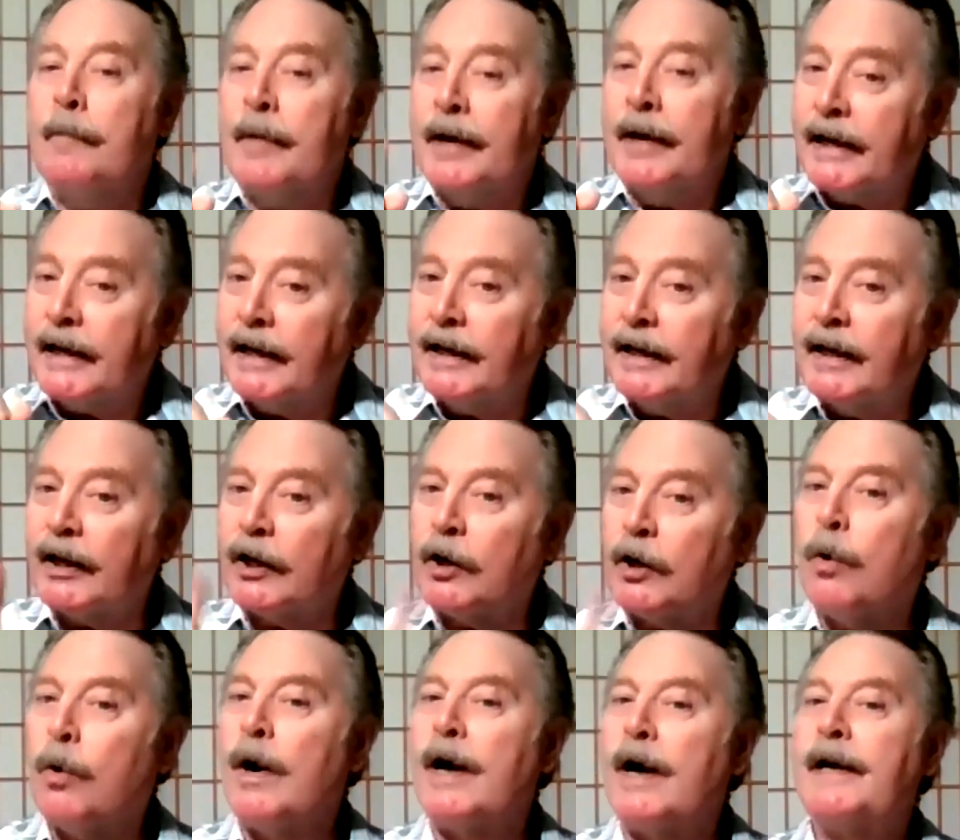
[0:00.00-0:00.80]
making
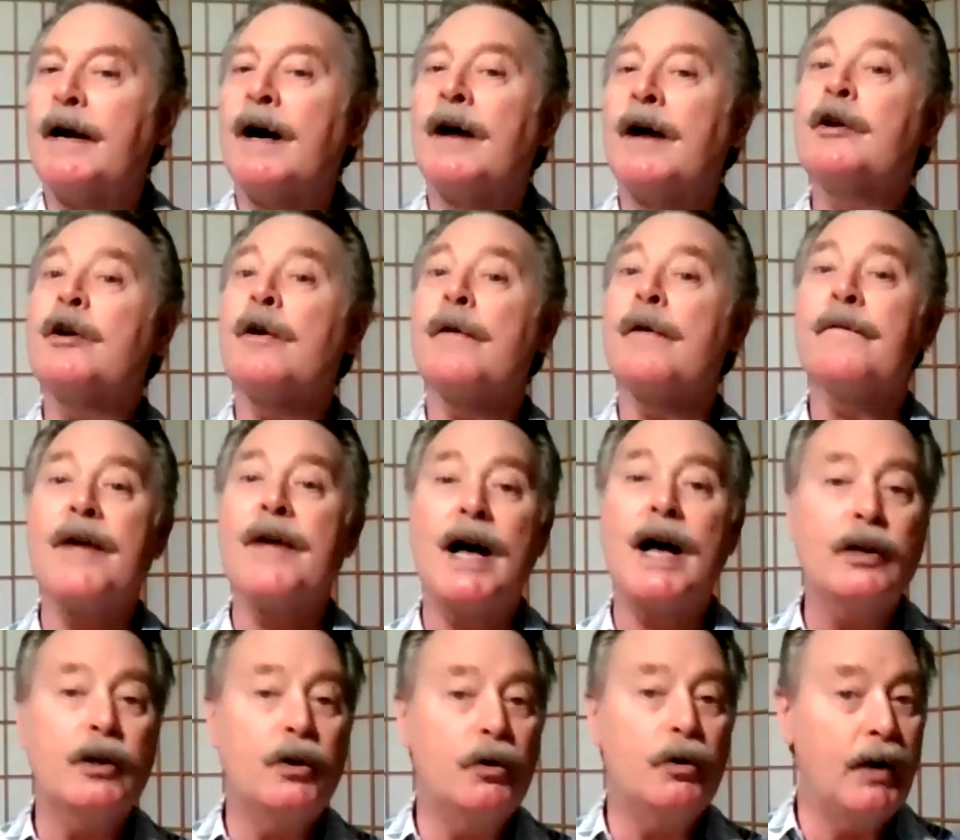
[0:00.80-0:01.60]
it quite
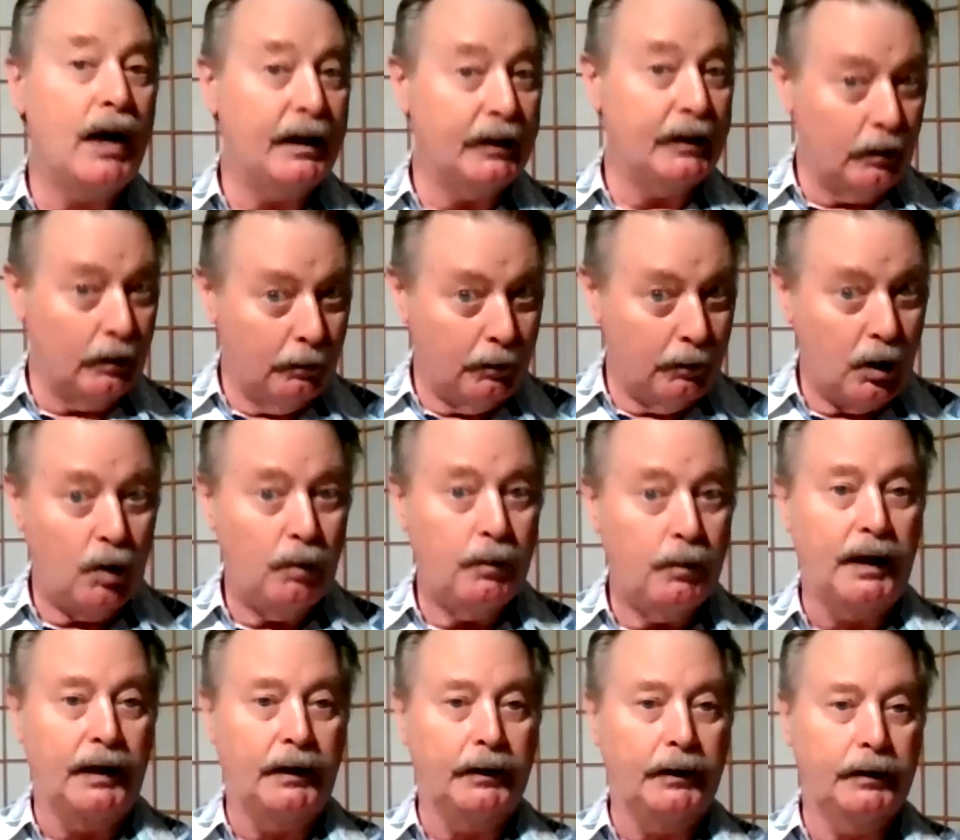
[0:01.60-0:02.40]
undervalued at the
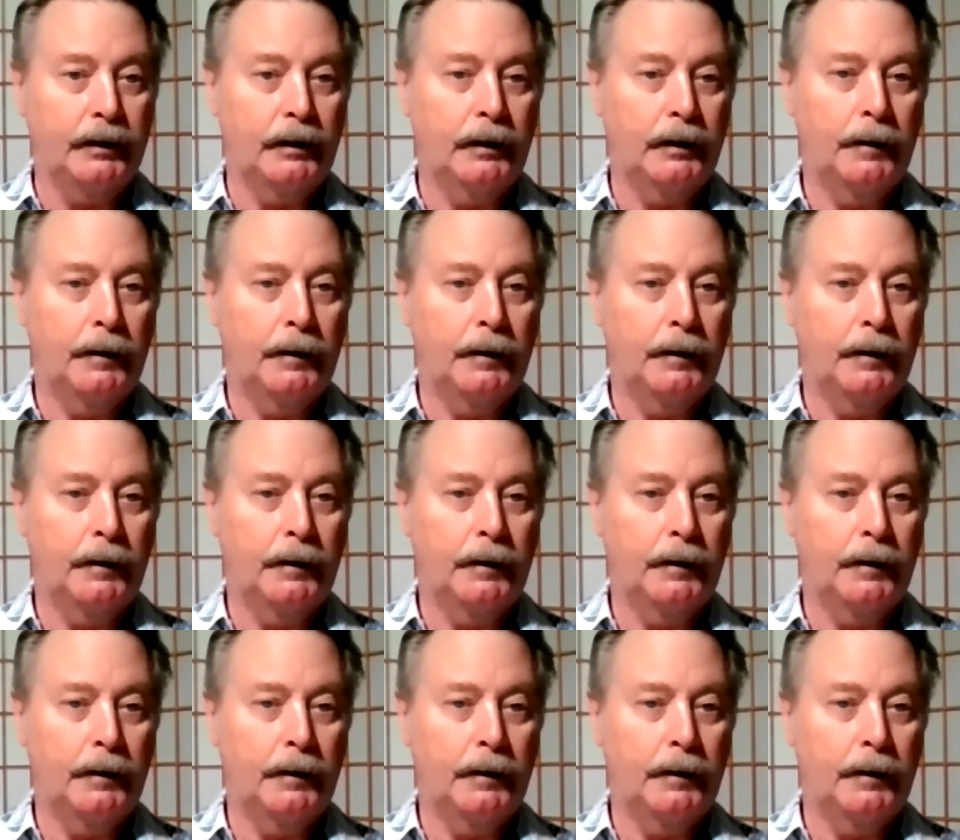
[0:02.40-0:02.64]
moment.